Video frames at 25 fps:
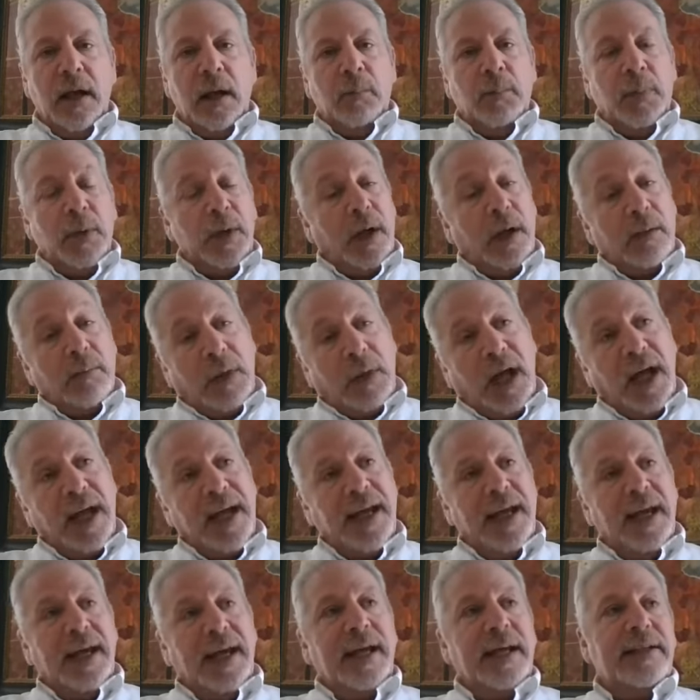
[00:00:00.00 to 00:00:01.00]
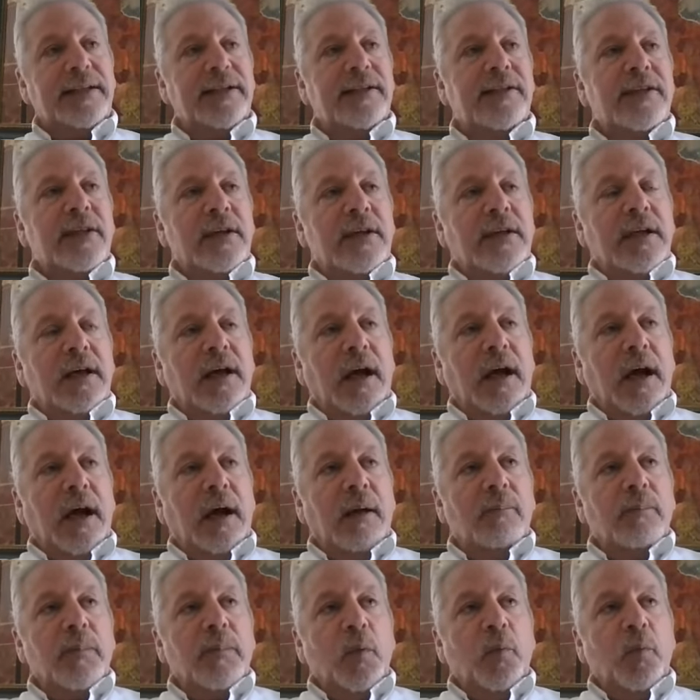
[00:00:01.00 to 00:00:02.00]
But on my end,
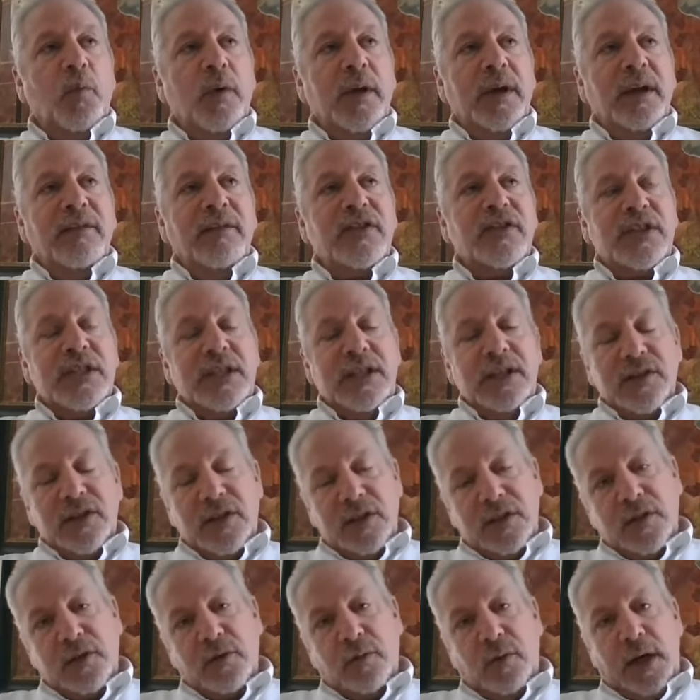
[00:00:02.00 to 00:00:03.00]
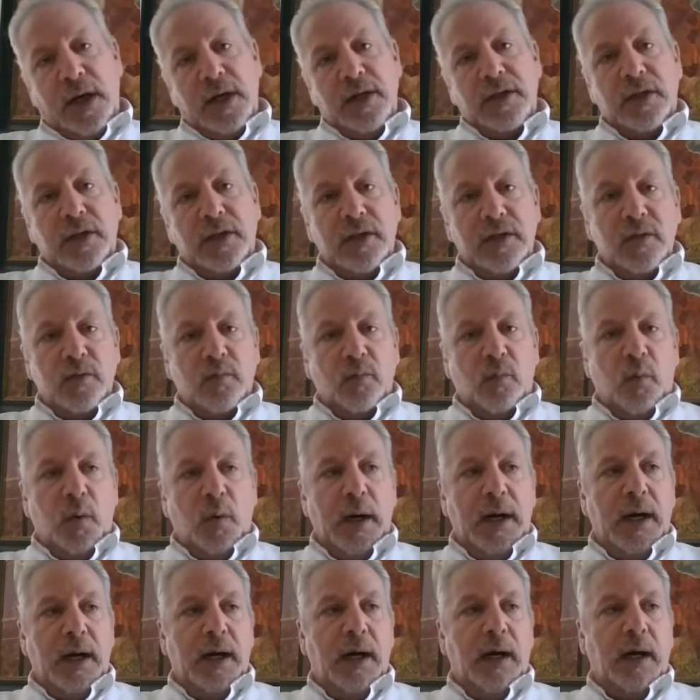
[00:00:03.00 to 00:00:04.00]
um, we've seen situations
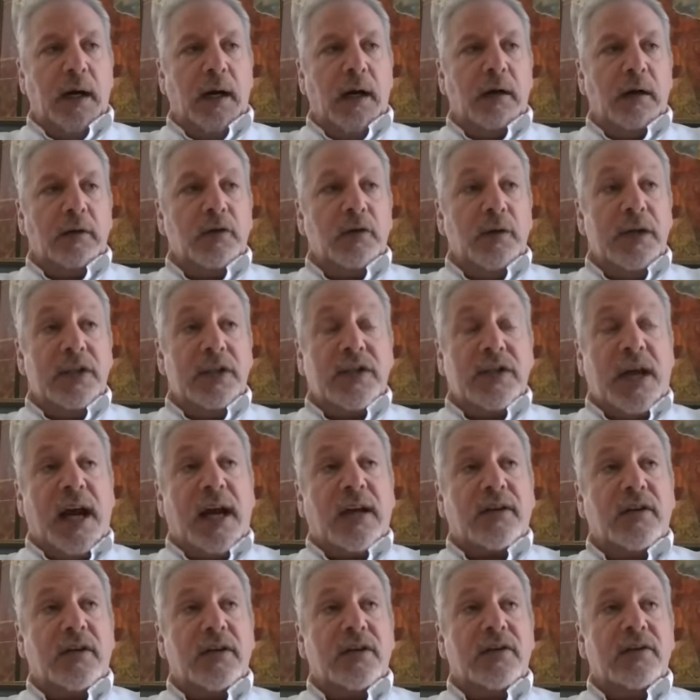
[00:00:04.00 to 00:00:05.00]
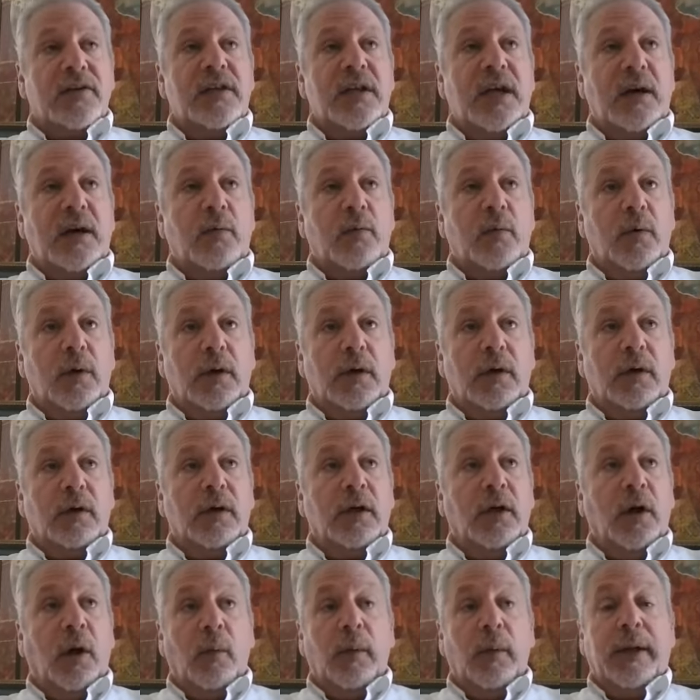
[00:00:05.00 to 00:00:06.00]
where transactions that were
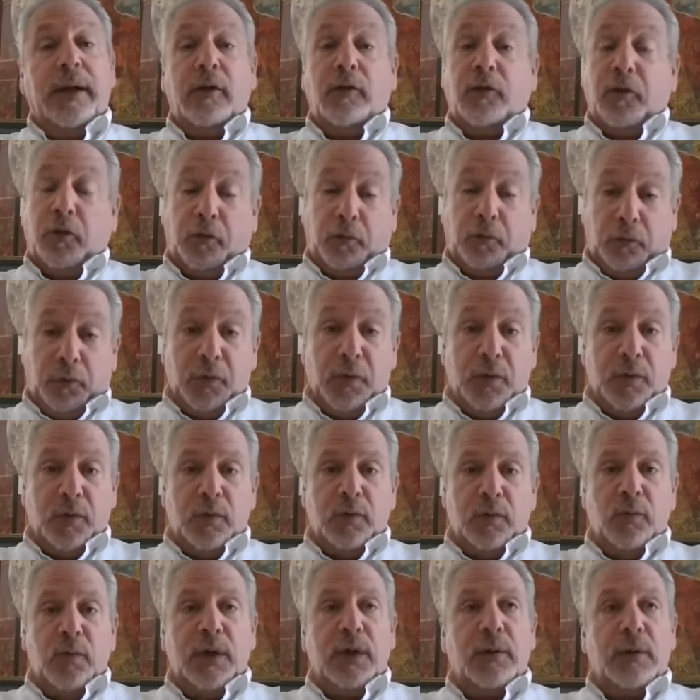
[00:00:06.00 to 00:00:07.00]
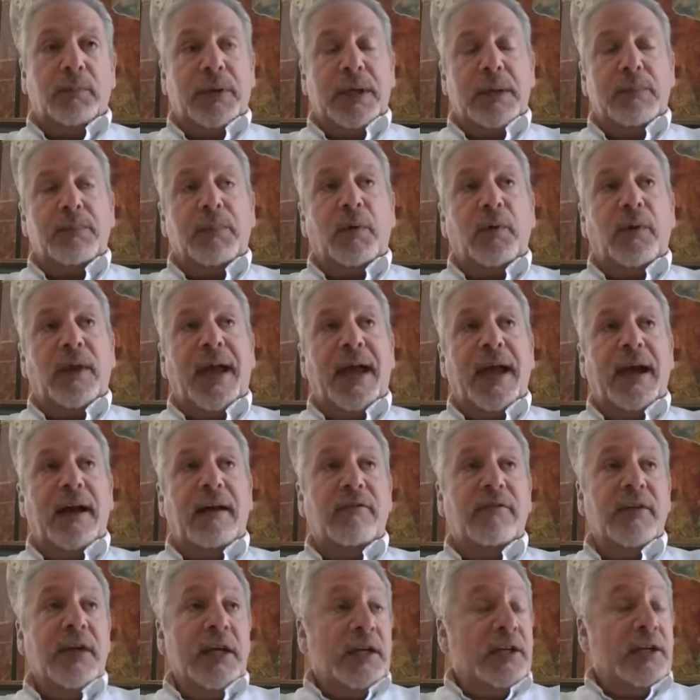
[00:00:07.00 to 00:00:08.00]
going through, where people
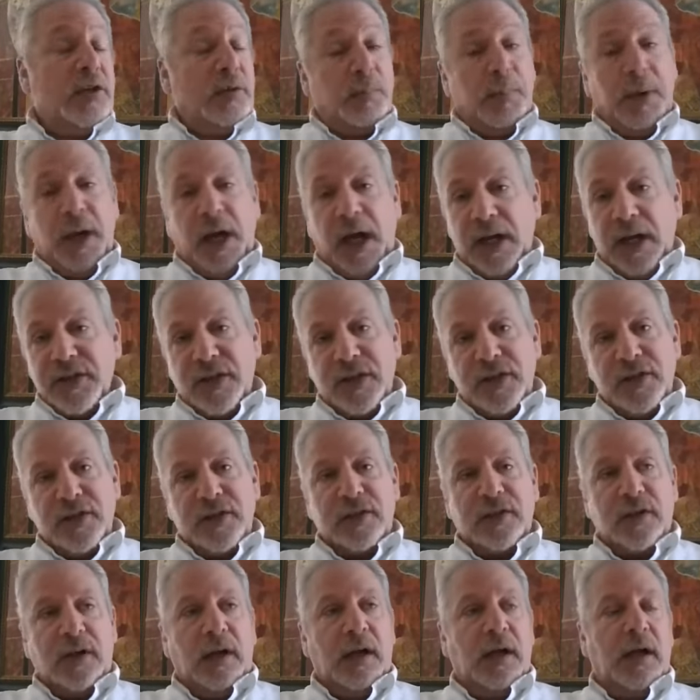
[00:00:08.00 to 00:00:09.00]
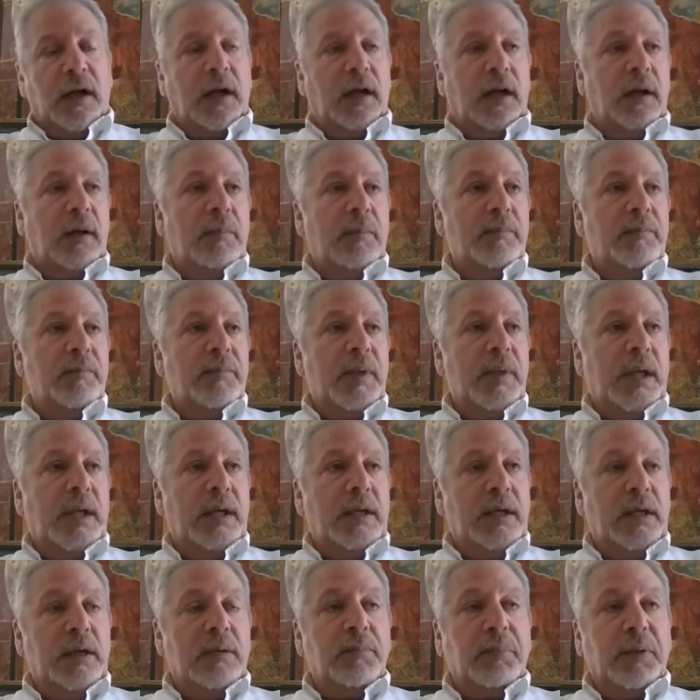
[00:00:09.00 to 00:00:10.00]
have deposits um,
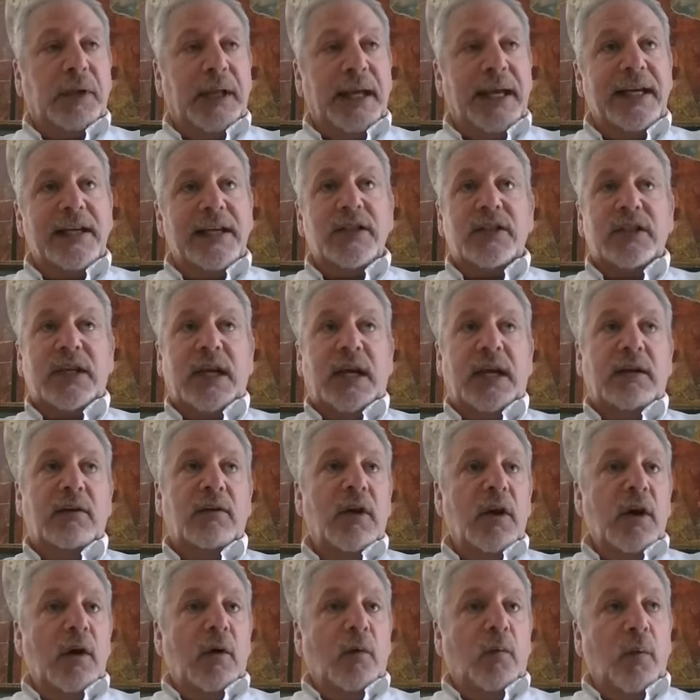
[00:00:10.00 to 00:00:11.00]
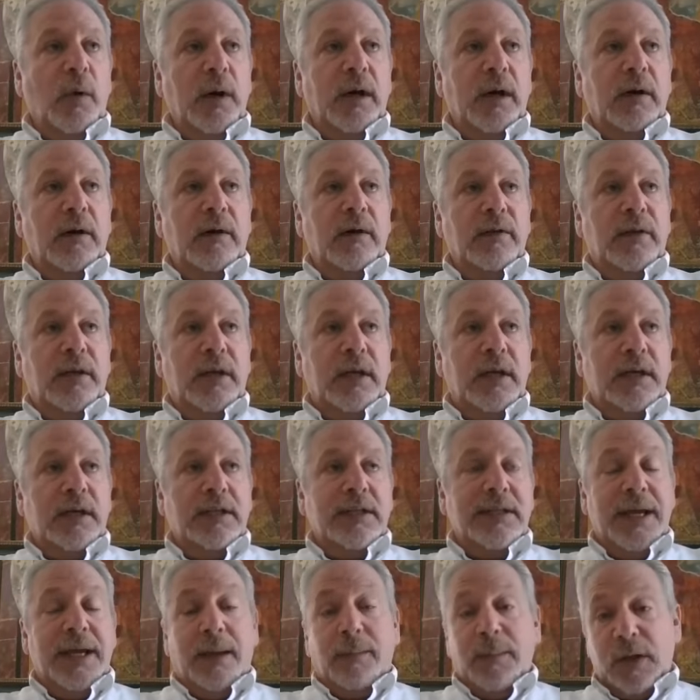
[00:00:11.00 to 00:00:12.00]
in place, and where the
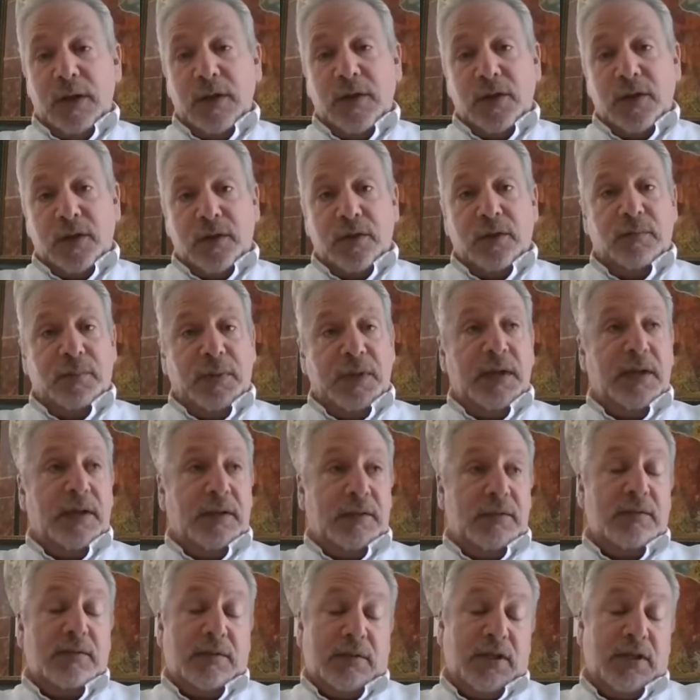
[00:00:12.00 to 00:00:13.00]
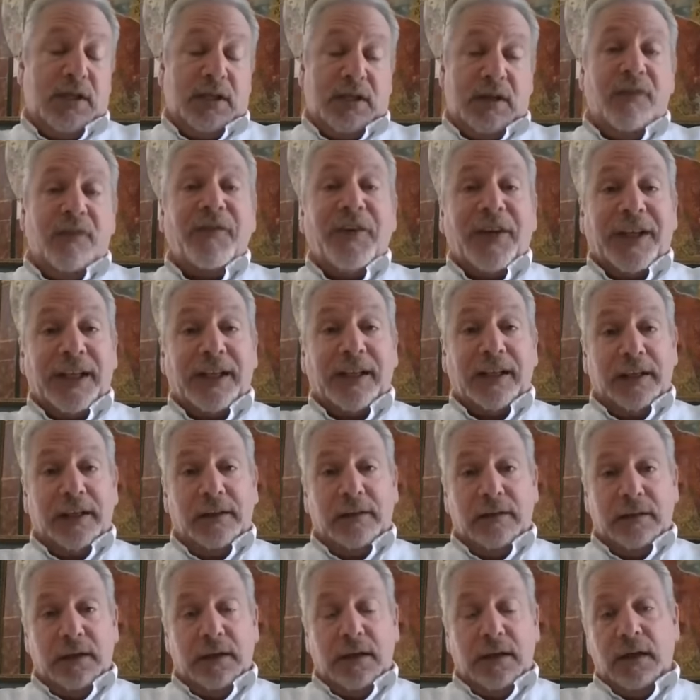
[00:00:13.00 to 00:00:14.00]
damage could be significantly
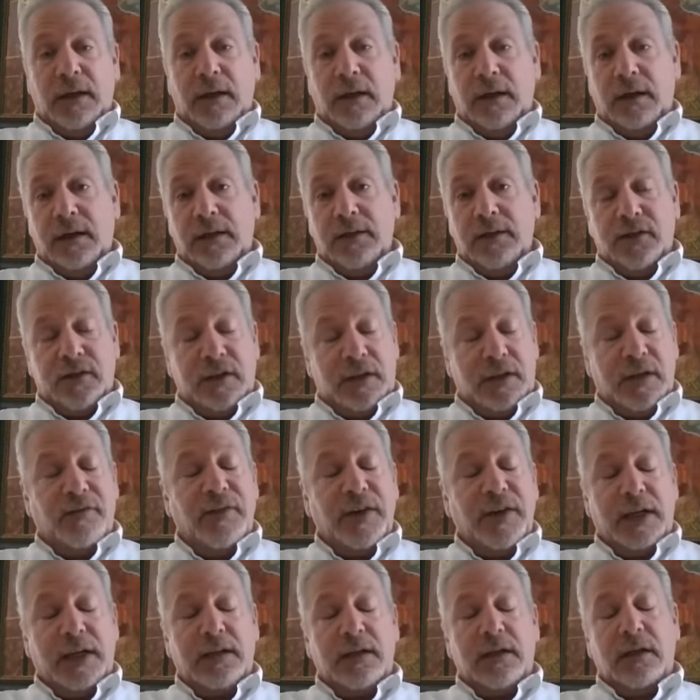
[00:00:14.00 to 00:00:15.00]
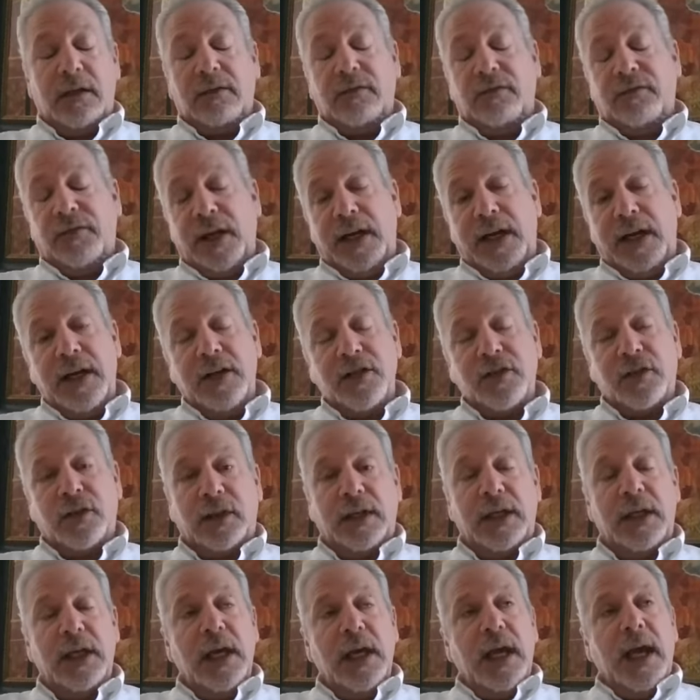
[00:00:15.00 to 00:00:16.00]
uh, significant uh,
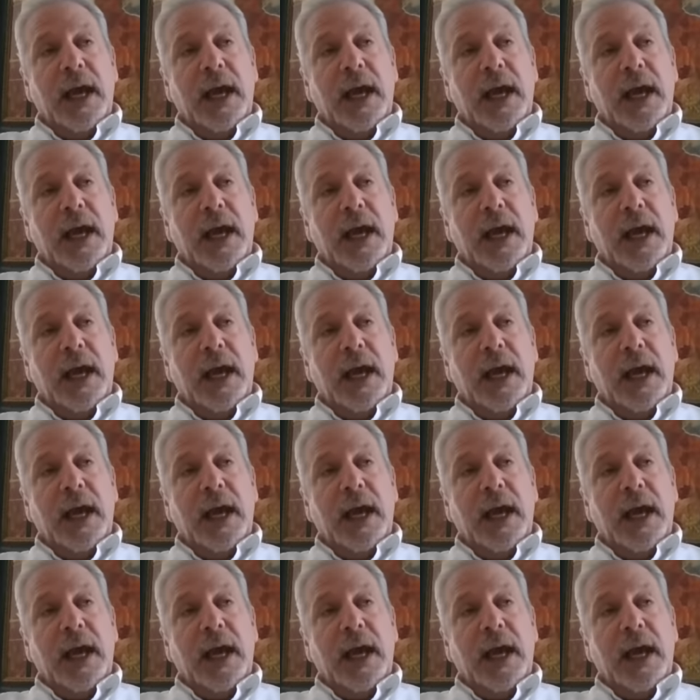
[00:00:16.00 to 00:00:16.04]
financially.